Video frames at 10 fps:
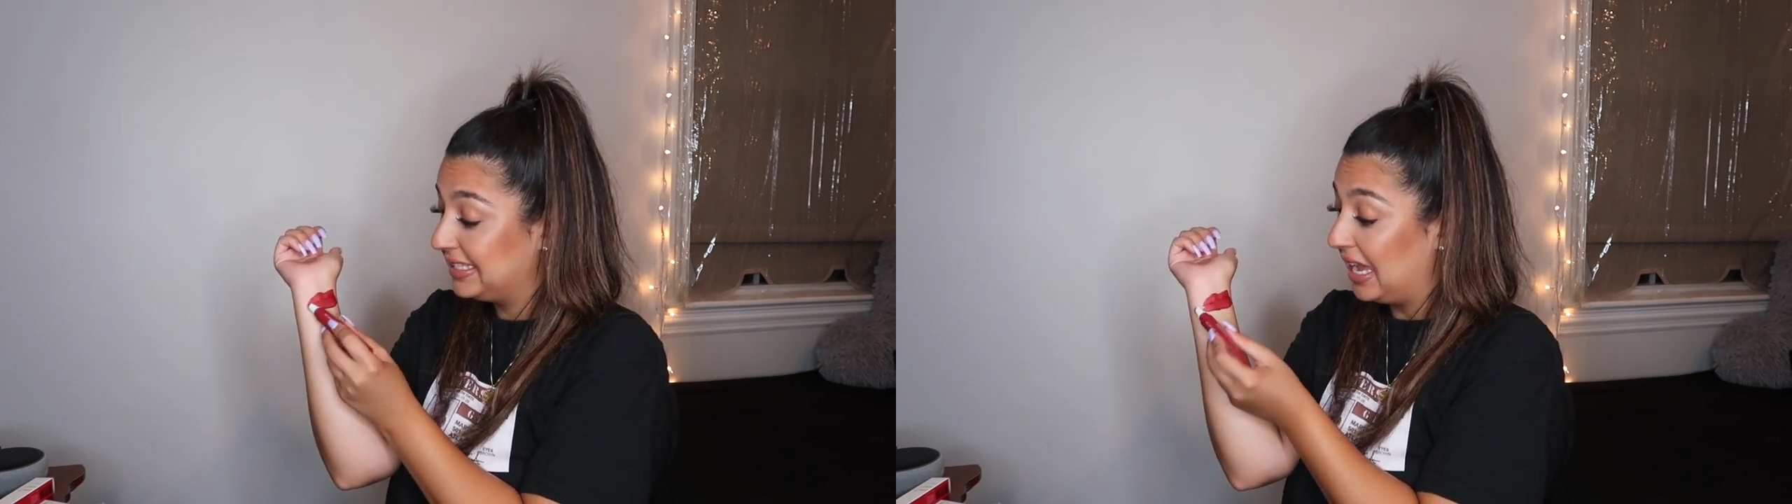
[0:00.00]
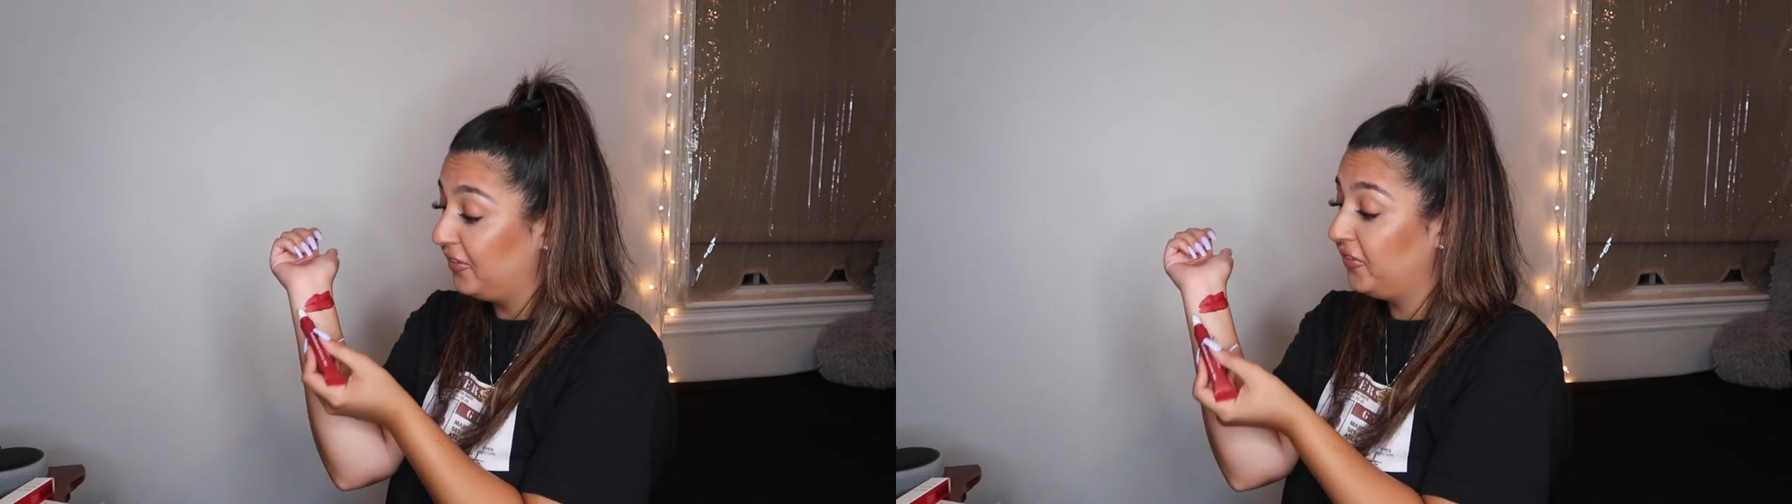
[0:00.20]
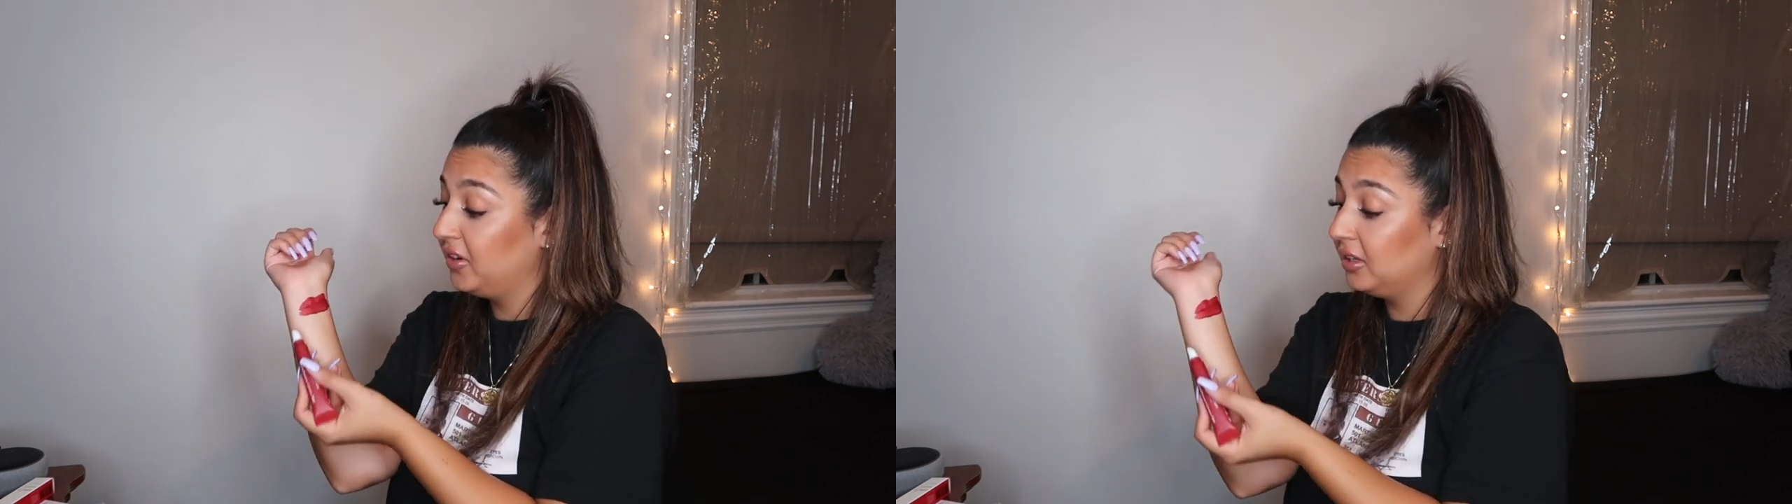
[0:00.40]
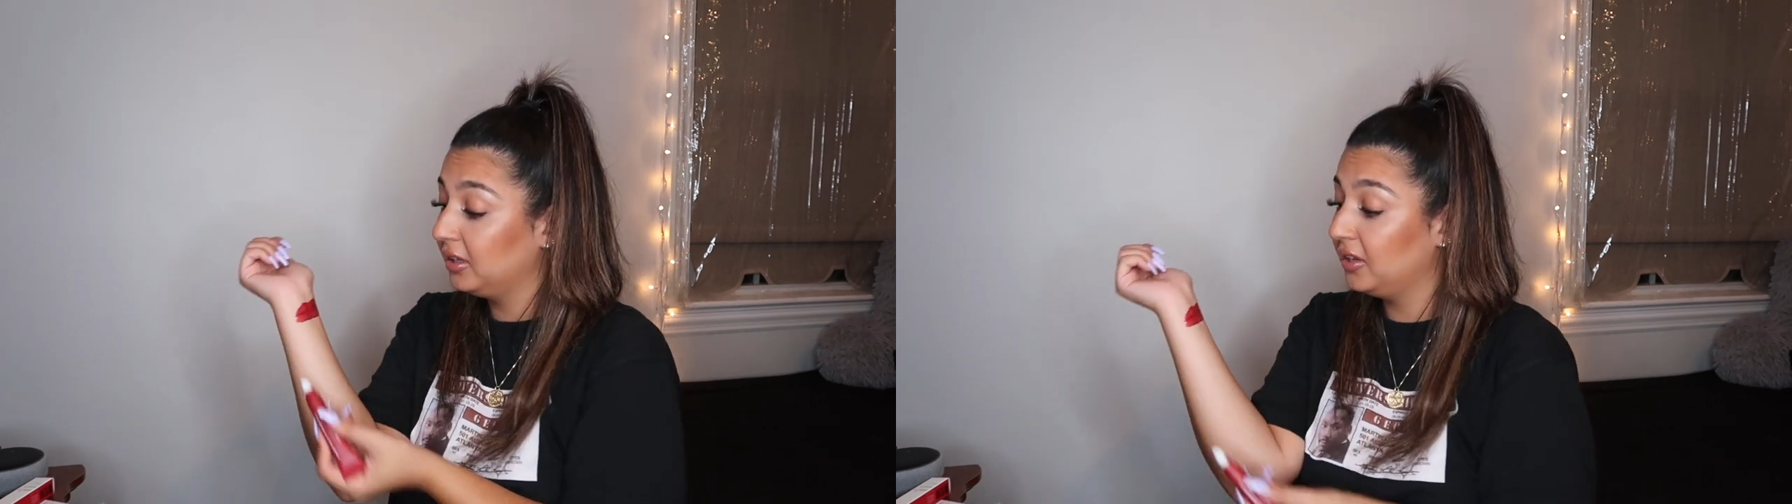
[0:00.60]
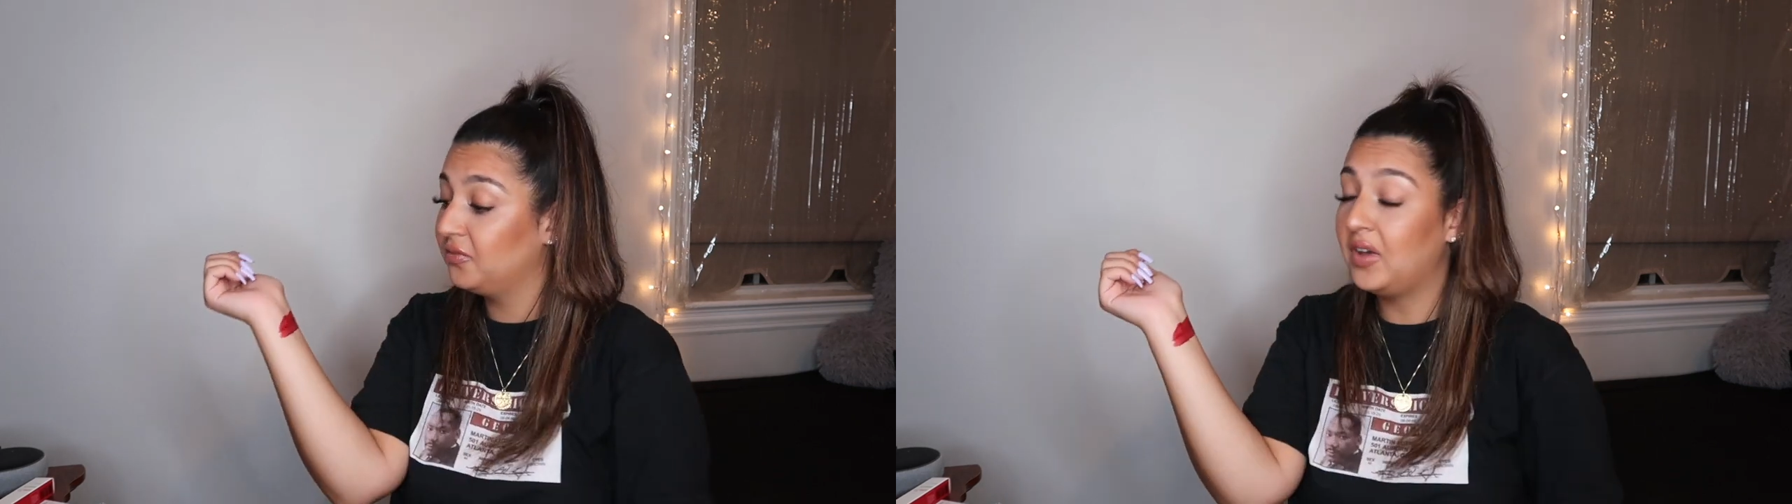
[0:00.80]

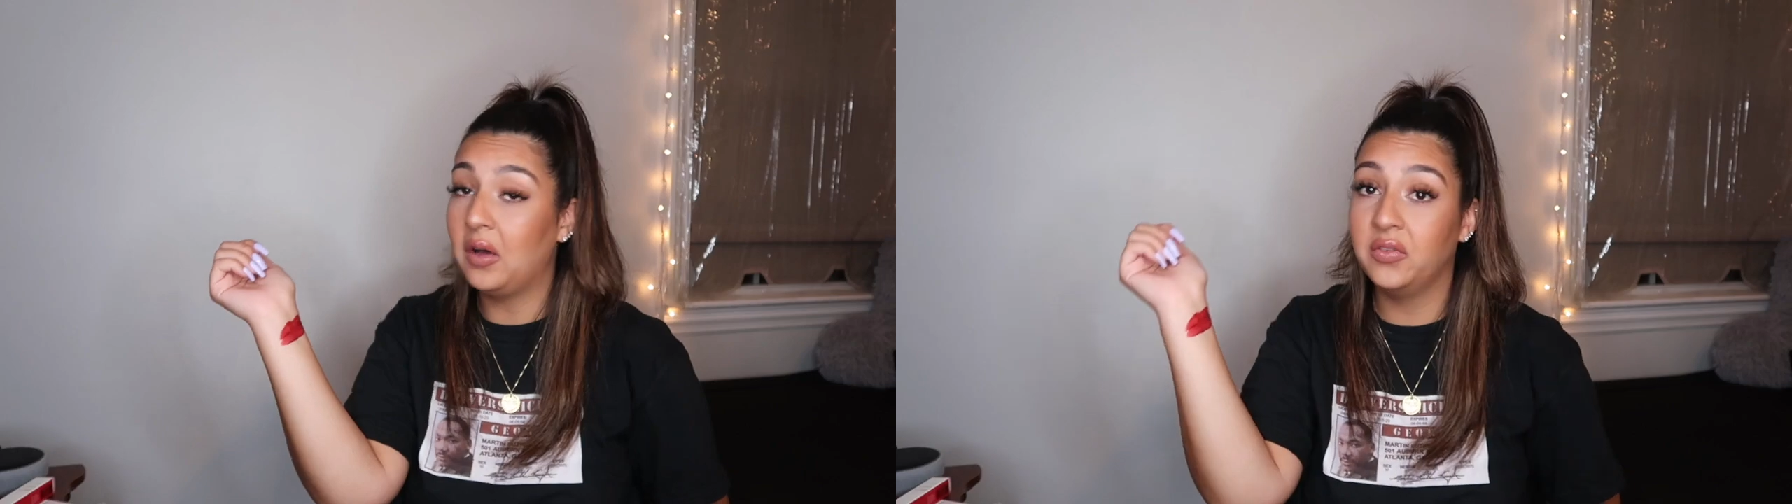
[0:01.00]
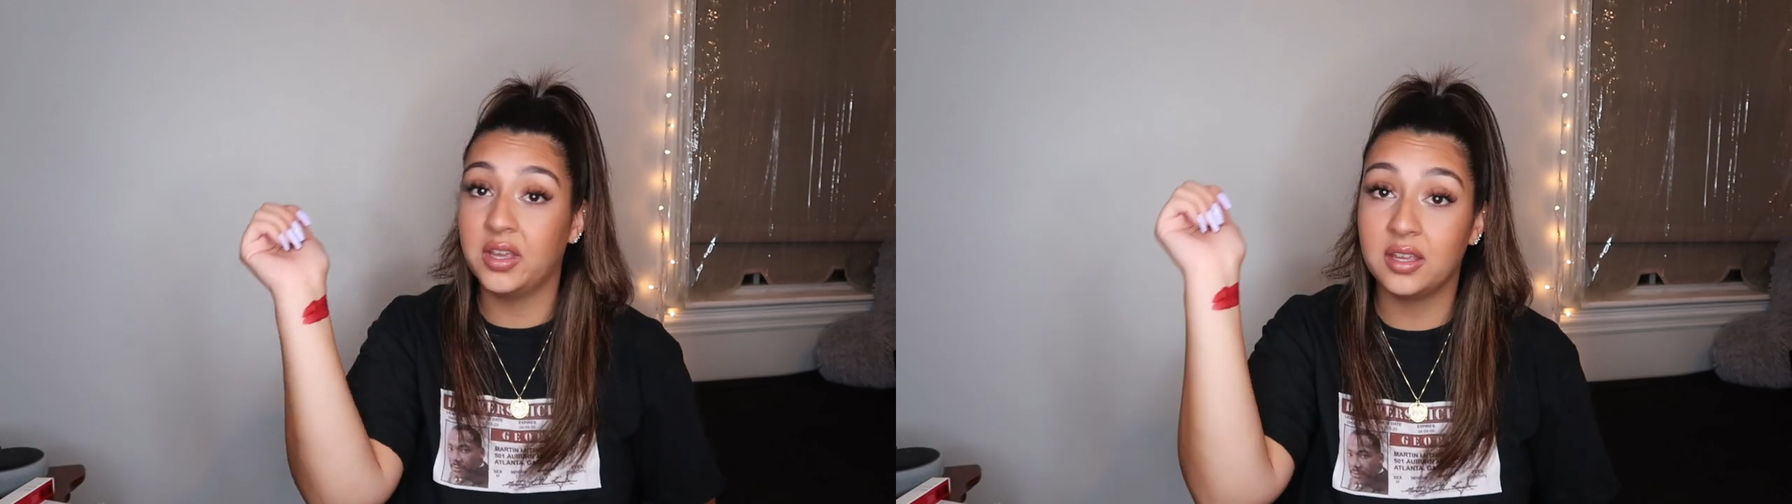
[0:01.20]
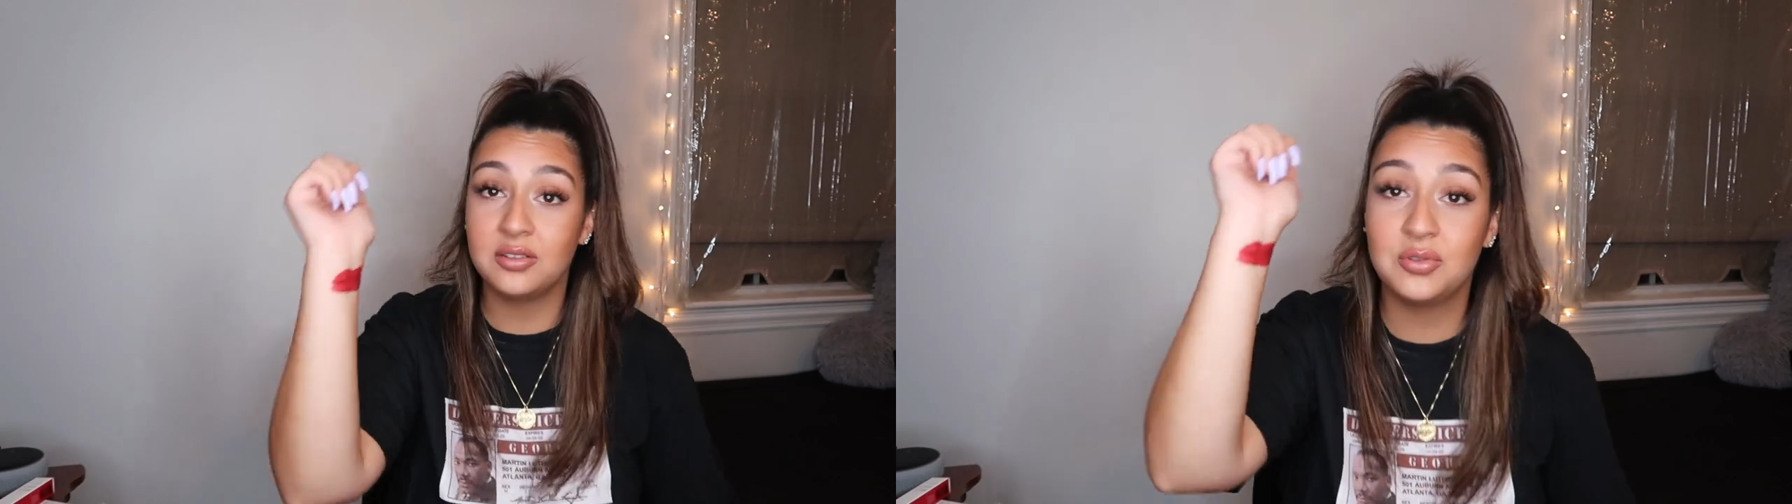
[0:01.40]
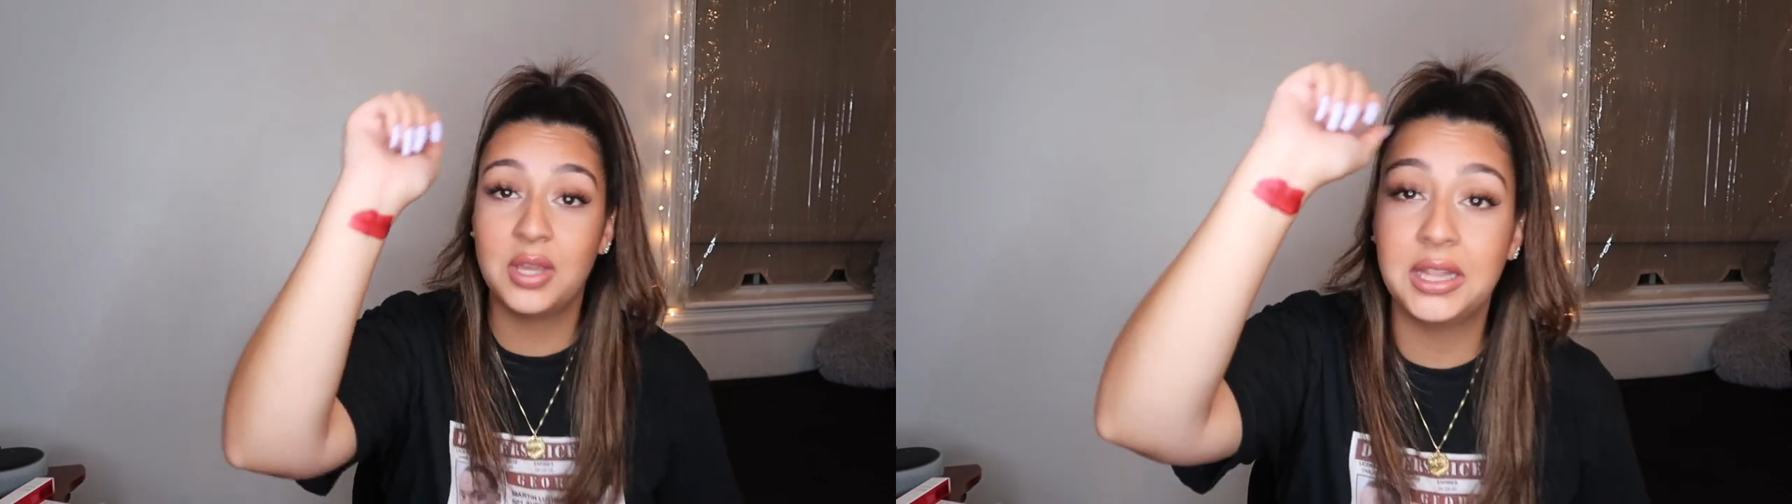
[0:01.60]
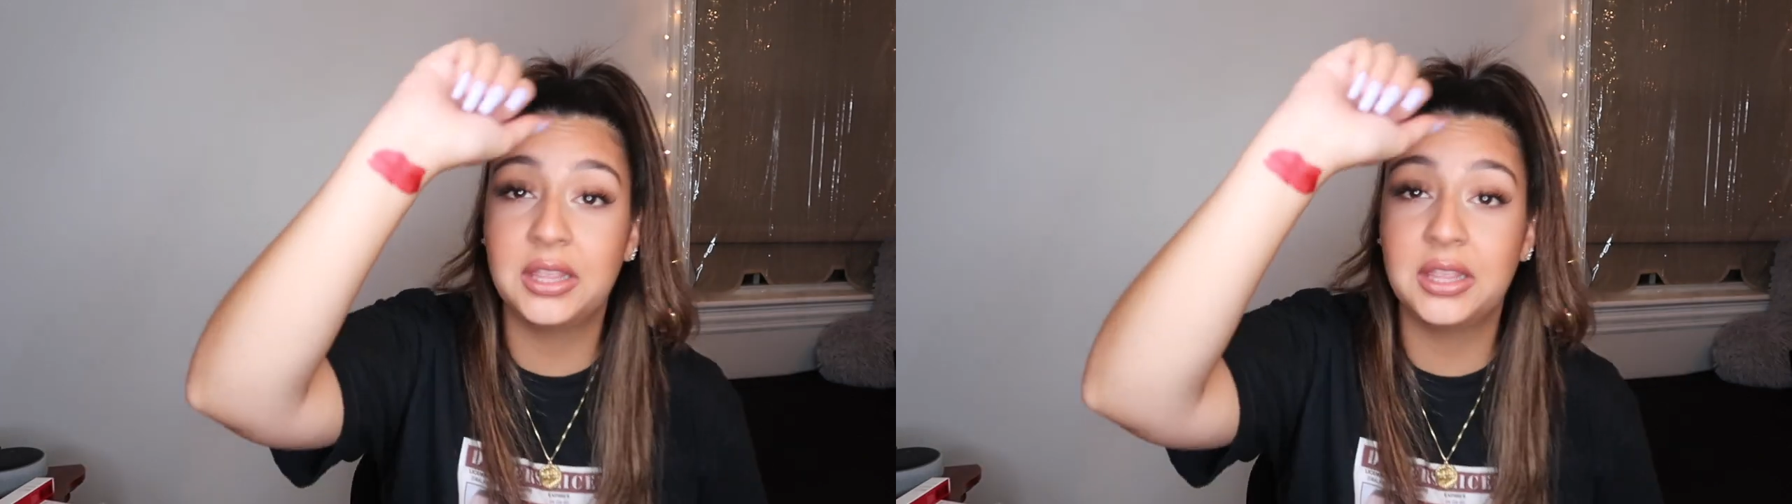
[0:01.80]
definitely velvet. You get